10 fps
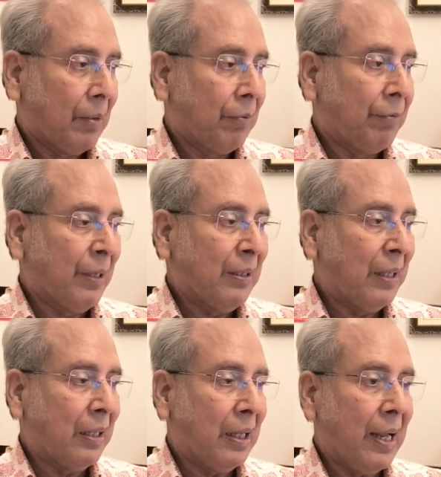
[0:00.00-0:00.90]
one
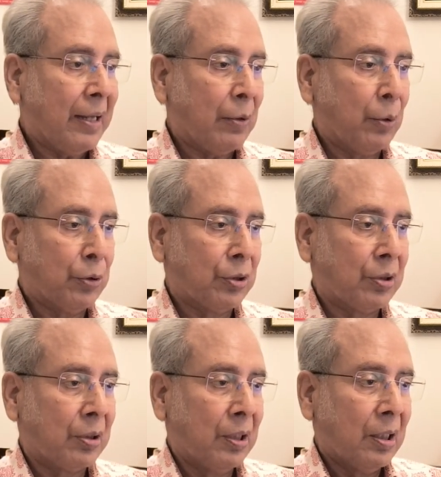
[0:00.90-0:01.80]
that
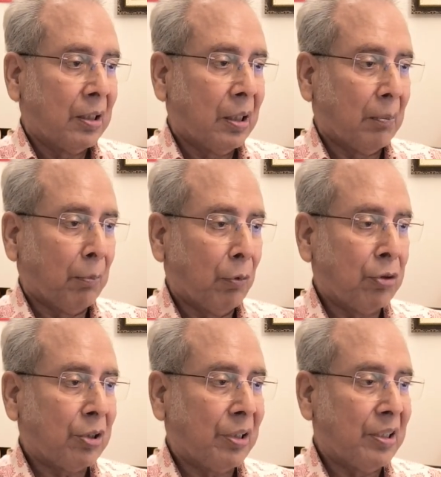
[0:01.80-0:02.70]
echoes the
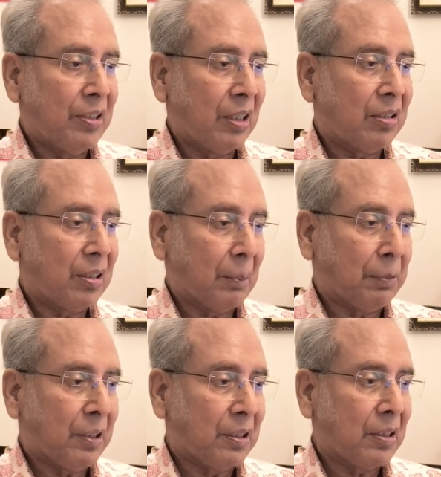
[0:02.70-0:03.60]
most dangerous
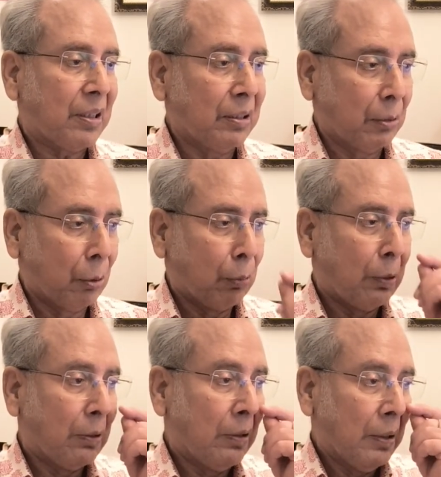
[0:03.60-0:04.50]
chapters in
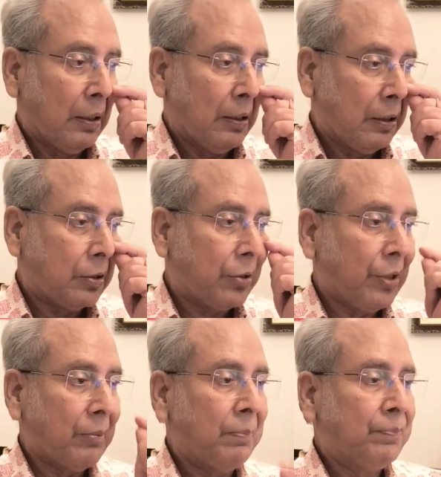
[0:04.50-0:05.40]
global
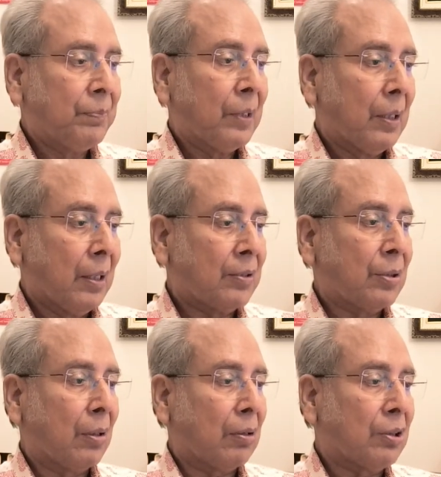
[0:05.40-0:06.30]
history.
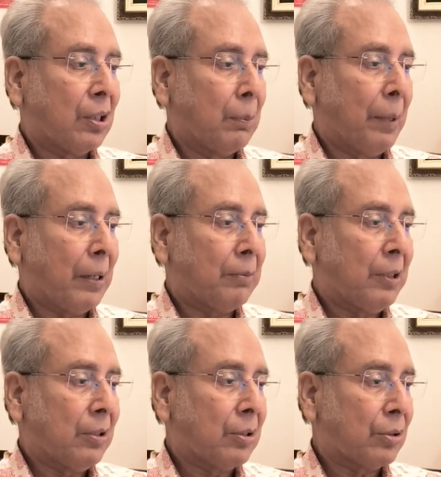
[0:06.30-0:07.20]
Astrological
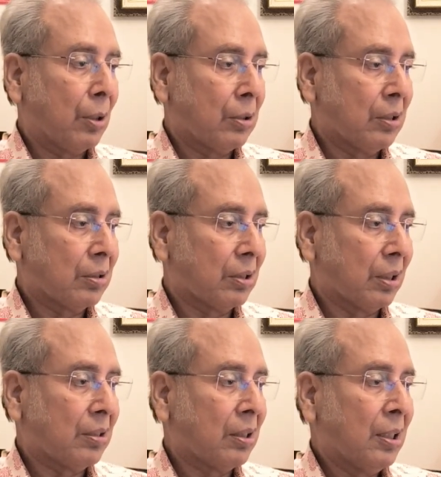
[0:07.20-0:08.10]
parameters strongly
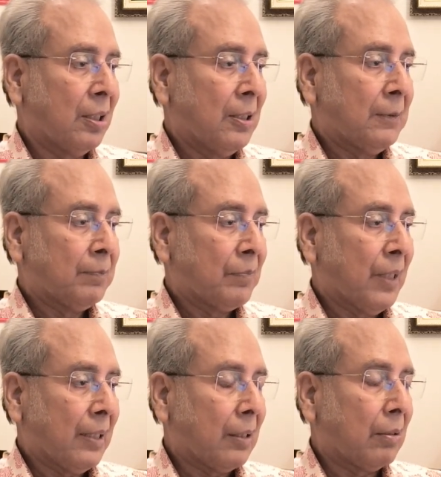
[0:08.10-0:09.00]
suggest
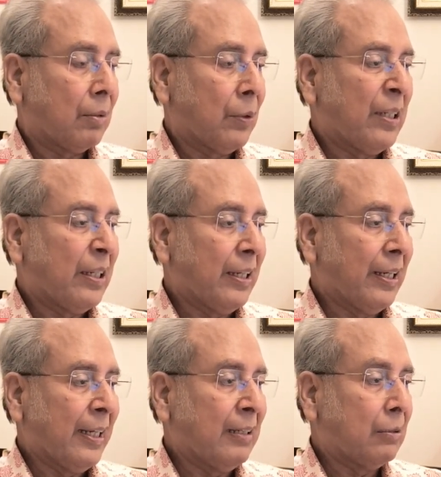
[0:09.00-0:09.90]
that
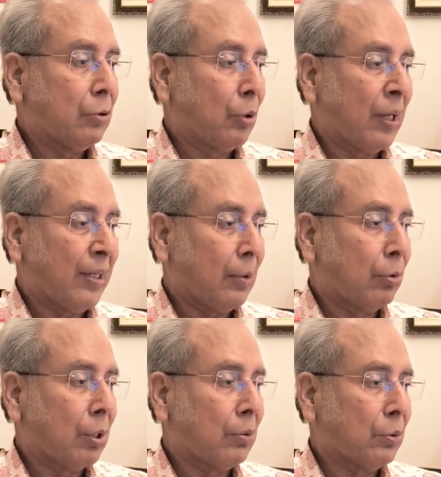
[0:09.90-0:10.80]
28th July
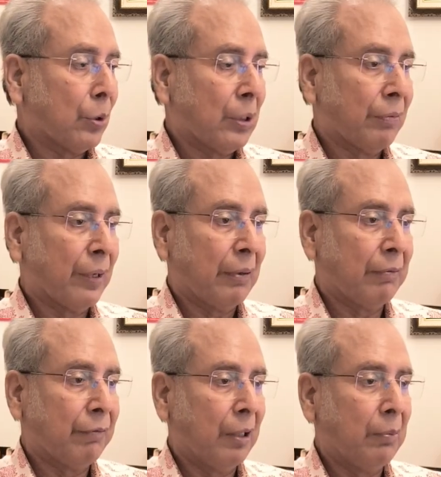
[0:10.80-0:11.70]

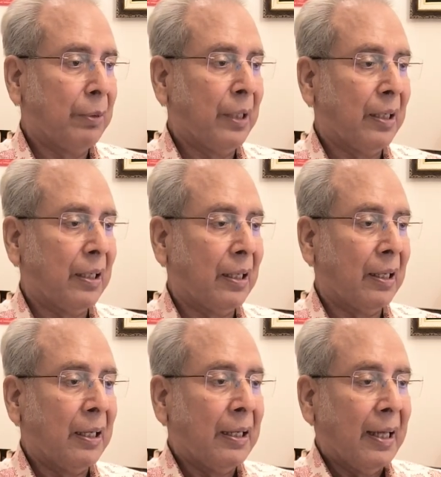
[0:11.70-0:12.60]
2025 will
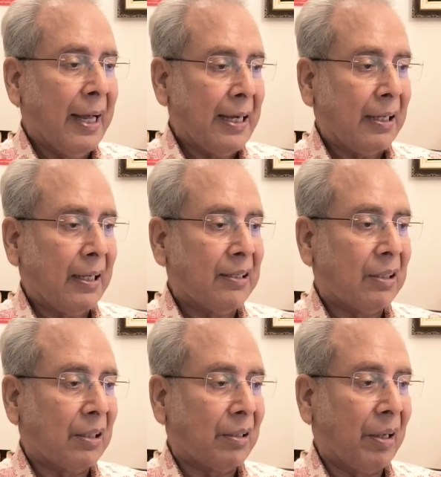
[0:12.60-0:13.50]
act
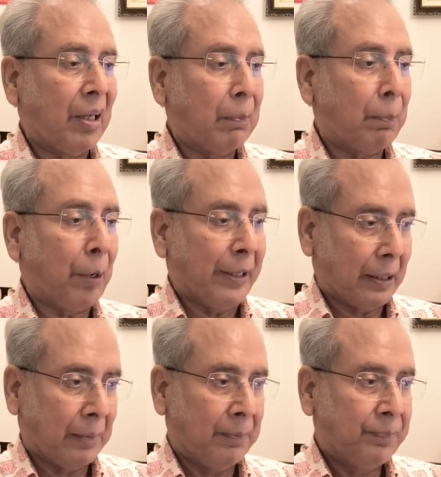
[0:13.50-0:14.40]
as a trigger
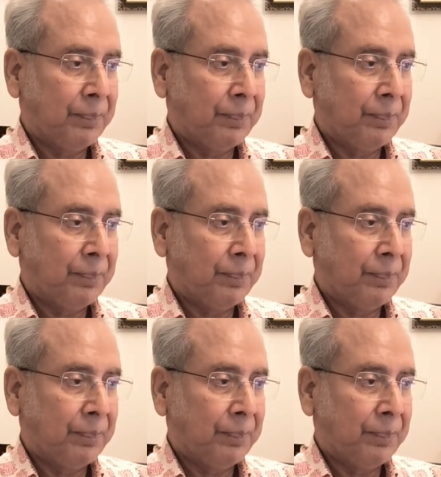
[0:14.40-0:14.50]
point